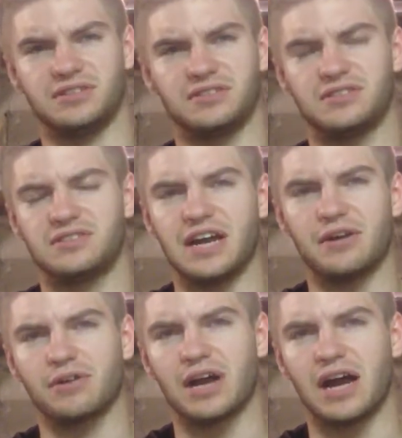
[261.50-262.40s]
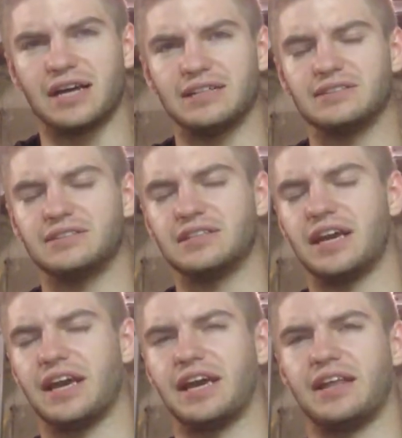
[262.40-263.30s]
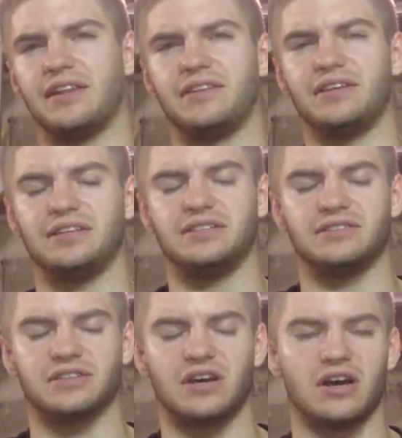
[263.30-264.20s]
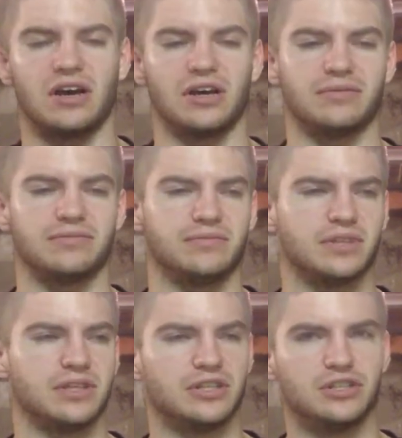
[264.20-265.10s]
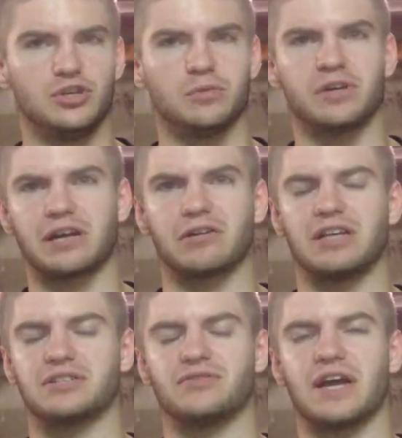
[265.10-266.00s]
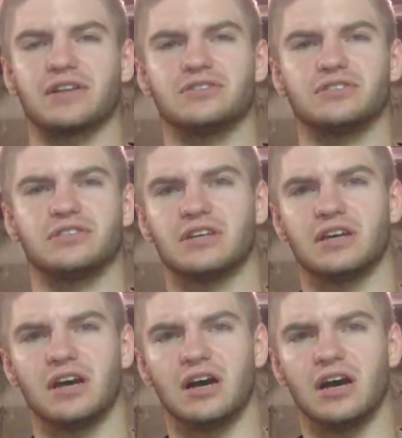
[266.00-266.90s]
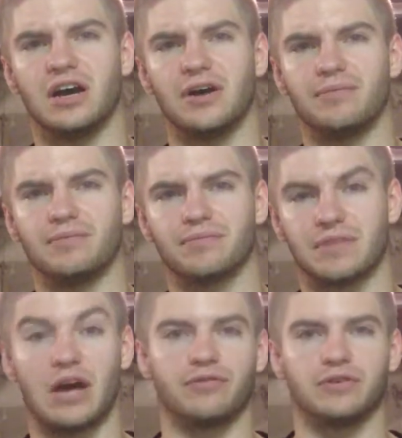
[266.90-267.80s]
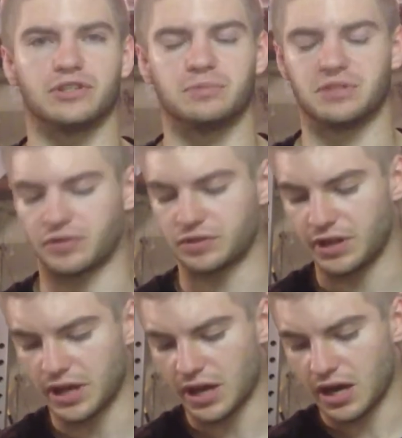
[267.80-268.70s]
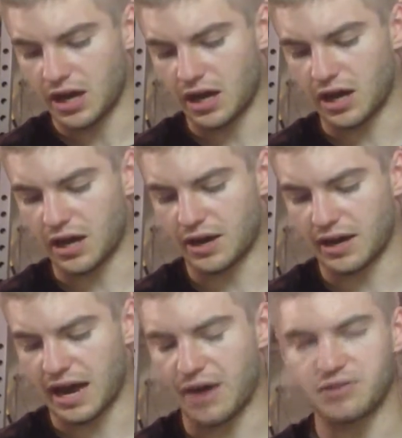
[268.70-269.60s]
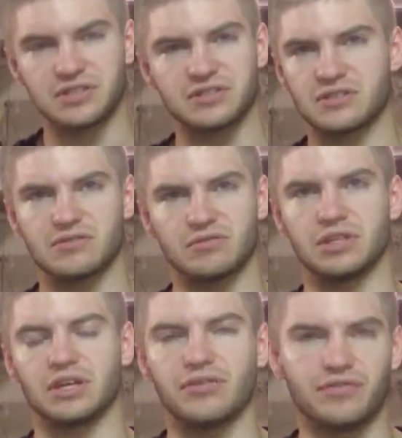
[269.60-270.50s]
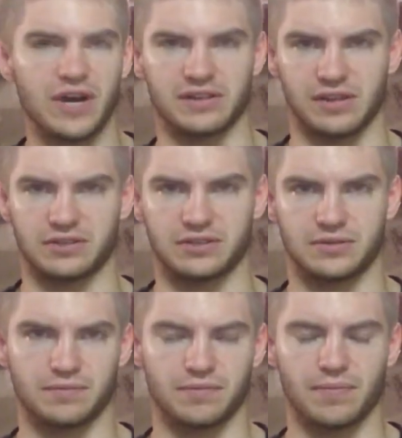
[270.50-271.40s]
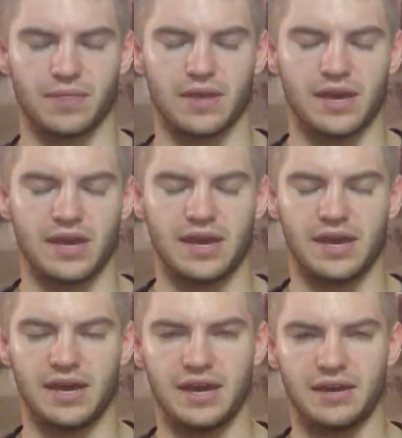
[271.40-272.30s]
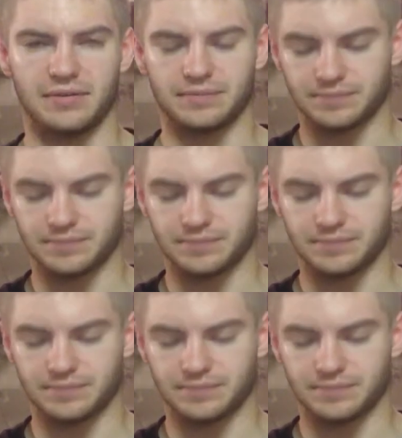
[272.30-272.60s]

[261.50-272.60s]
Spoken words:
cytokines and these tumor necrotizing factors, alpha specifically, how does this really affect us? And